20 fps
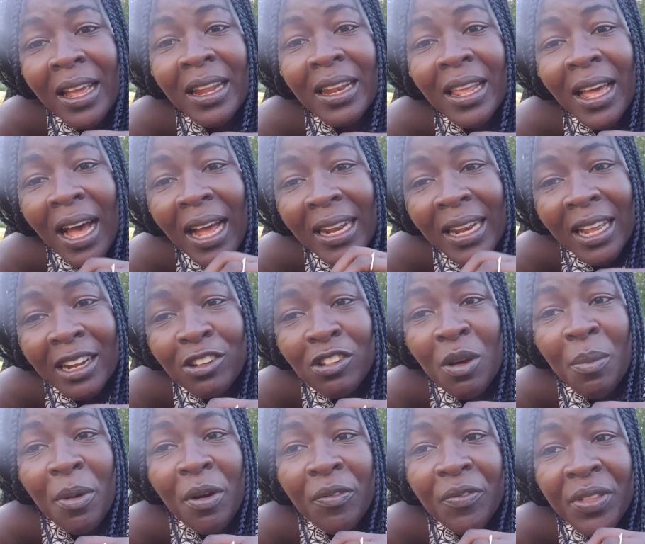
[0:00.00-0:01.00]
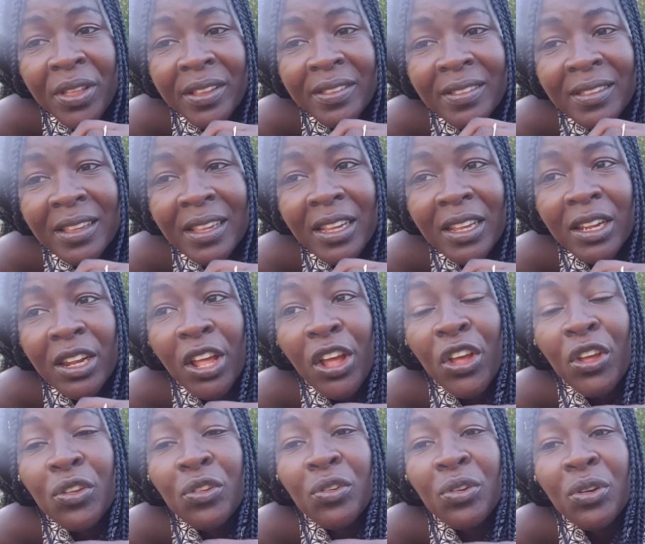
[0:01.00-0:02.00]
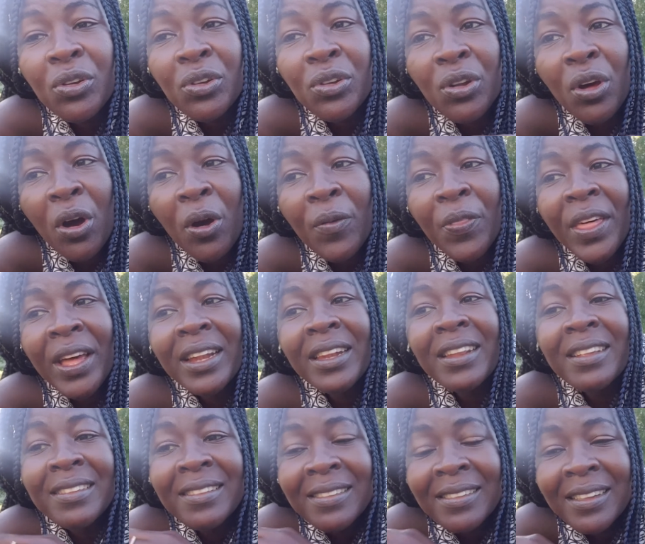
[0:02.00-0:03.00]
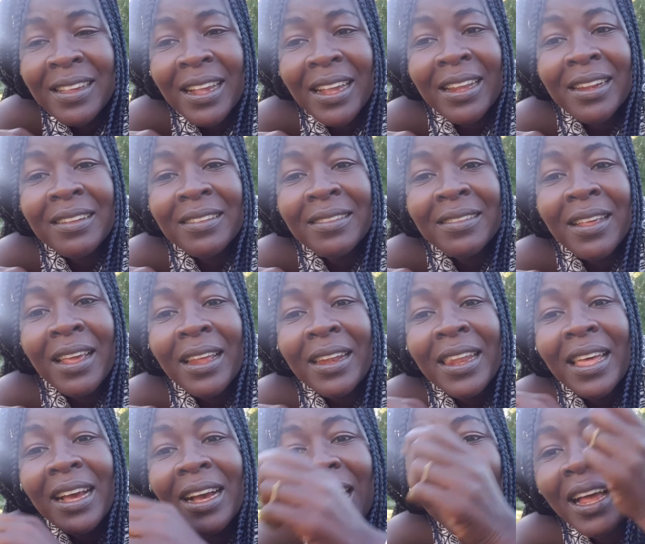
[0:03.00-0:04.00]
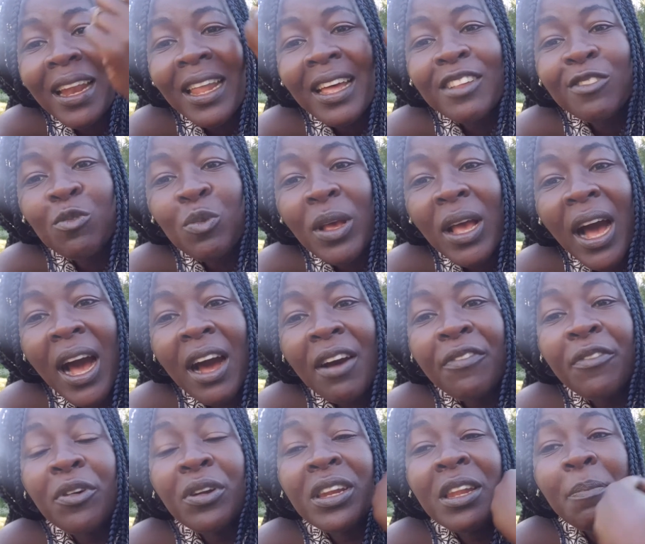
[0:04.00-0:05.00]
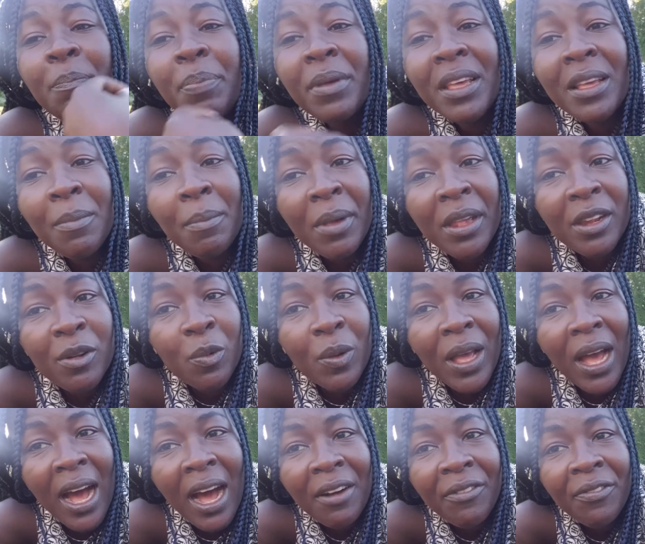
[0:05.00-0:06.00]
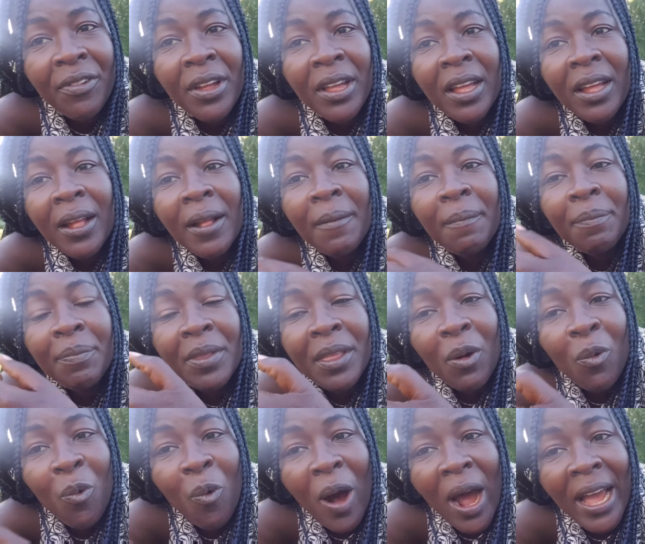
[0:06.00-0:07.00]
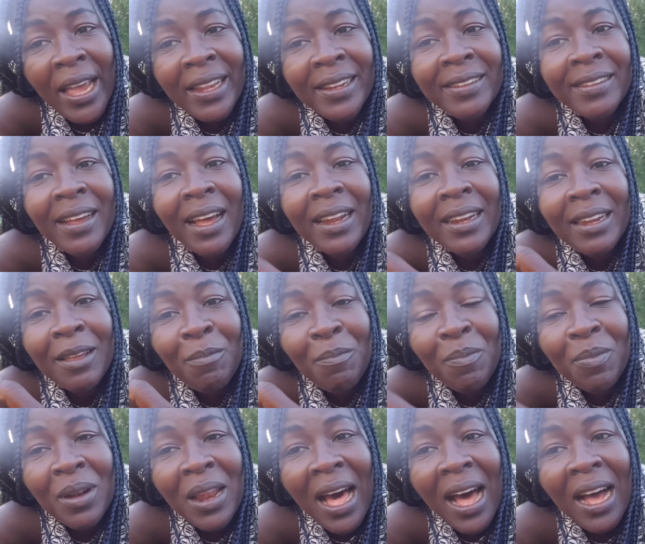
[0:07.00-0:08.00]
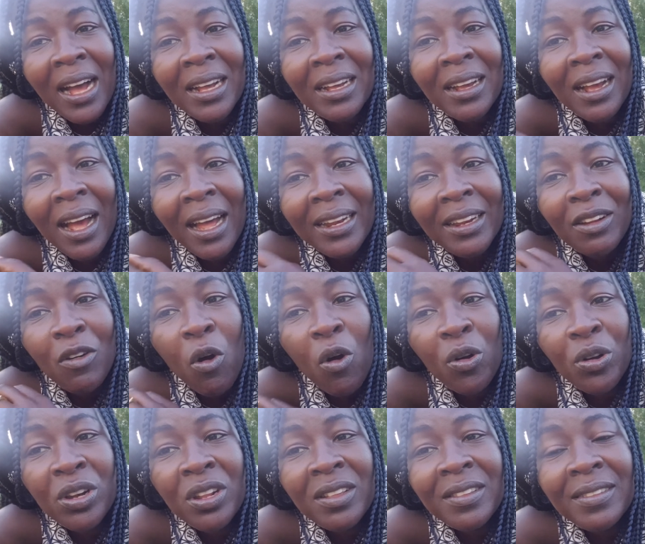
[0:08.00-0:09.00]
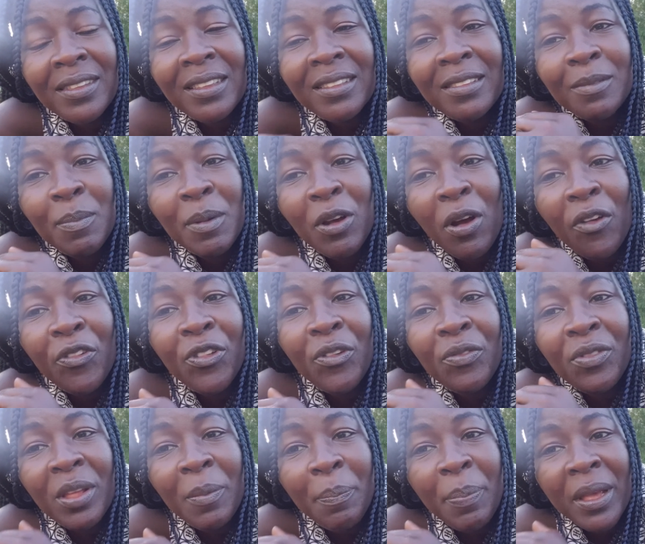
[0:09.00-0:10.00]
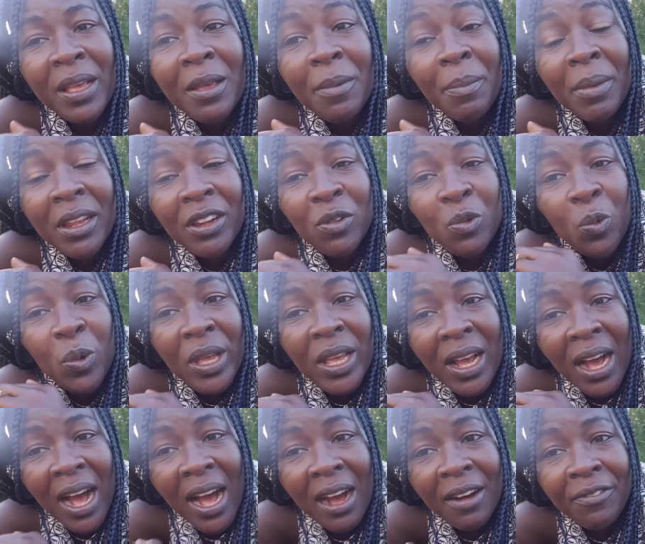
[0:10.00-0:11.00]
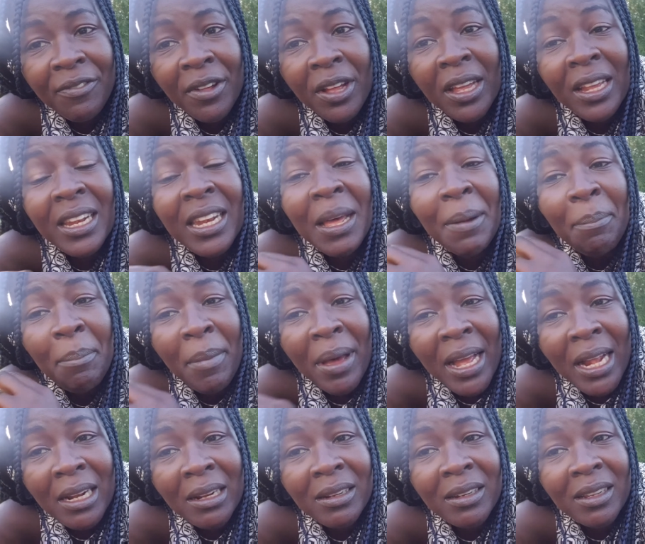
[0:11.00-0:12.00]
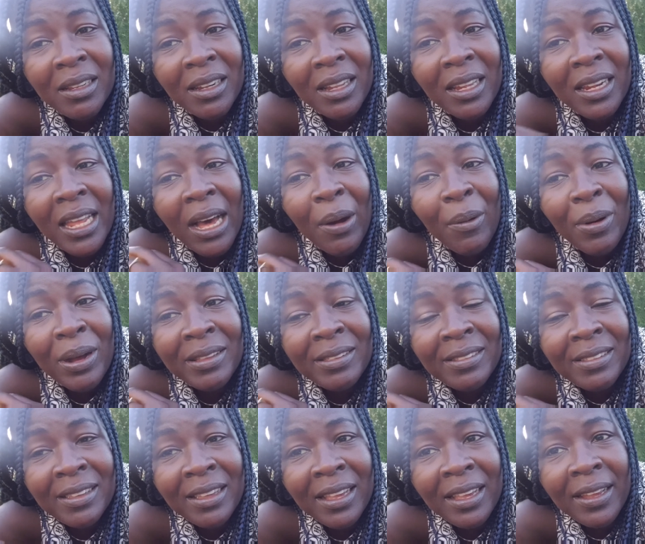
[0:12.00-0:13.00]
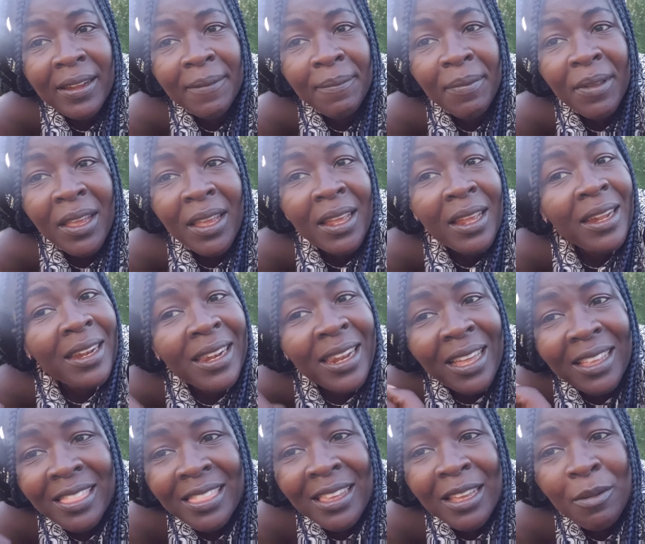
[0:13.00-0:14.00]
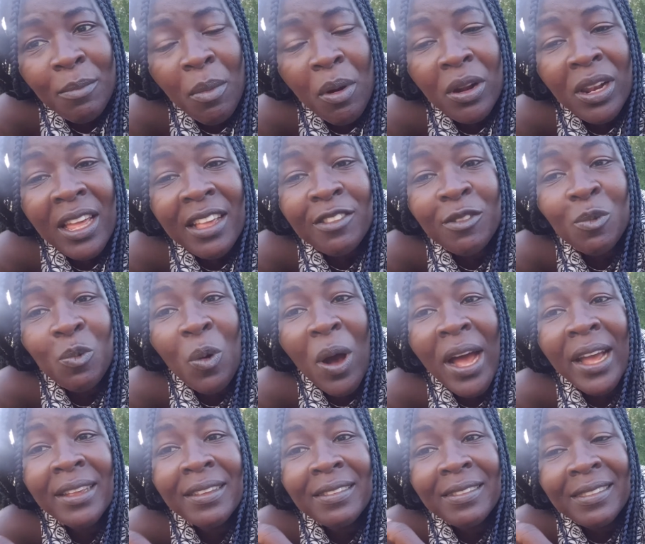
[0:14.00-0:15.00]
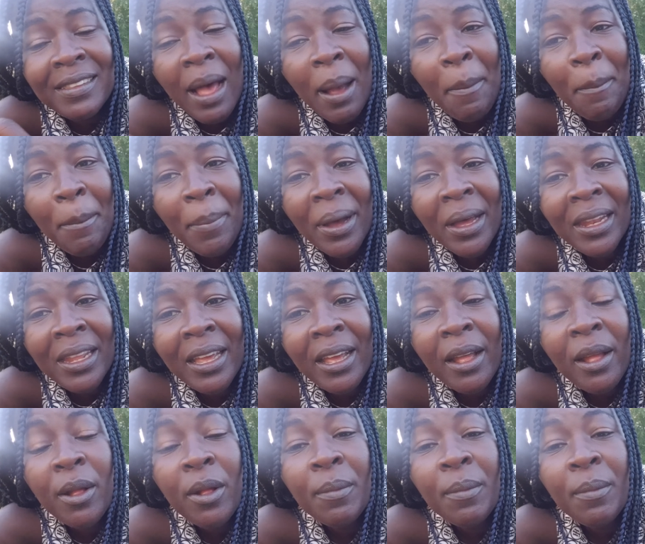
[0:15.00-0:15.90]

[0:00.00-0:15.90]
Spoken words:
the anatomy of the skin, you know that these skins, the colors we have or the pigment we have, the white and the black and all this, it's because of the pigment we have, the melanin in our skin, nothing more. That's why somebody,